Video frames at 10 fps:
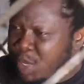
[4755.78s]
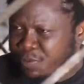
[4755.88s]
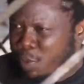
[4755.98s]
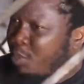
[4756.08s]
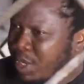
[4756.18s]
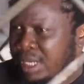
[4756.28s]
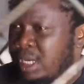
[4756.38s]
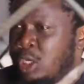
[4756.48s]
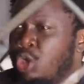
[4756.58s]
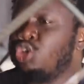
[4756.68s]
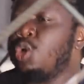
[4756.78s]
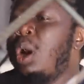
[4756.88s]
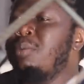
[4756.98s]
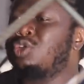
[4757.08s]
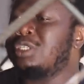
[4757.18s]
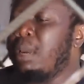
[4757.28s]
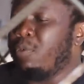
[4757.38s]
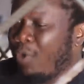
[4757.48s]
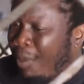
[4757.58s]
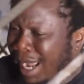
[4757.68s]
for me. Do you want me to die
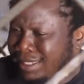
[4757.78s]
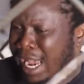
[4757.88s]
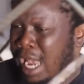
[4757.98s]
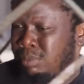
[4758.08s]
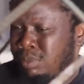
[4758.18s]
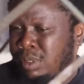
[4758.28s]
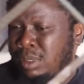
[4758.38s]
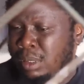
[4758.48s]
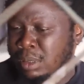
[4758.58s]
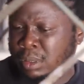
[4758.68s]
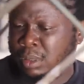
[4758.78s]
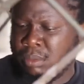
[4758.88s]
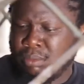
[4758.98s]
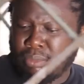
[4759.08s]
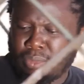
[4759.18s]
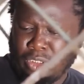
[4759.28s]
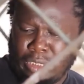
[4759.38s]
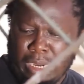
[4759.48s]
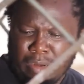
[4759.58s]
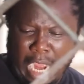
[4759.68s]
before my time?
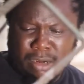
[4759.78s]
Mama,